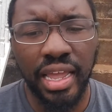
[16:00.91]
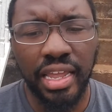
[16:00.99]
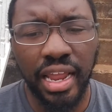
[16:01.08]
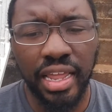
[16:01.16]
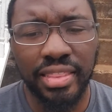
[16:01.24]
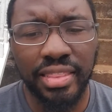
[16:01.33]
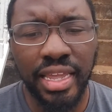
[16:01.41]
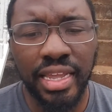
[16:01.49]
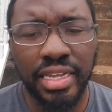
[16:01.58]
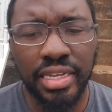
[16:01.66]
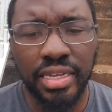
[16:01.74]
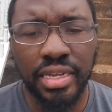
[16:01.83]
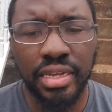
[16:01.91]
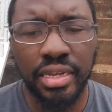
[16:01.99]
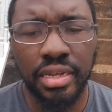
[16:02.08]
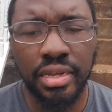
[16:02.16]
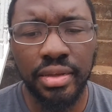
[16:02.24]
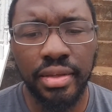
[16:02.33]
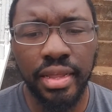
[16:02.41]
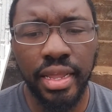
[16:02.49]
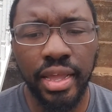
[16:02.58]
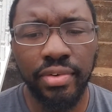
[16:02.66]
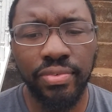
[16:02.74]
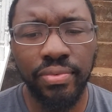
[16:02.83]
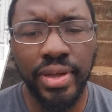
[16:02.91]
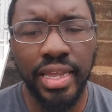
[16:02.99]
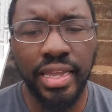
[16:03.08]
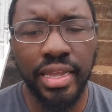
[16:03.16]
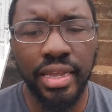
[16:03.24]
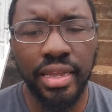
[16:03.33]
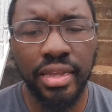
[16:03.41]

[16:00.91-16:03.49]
I think if we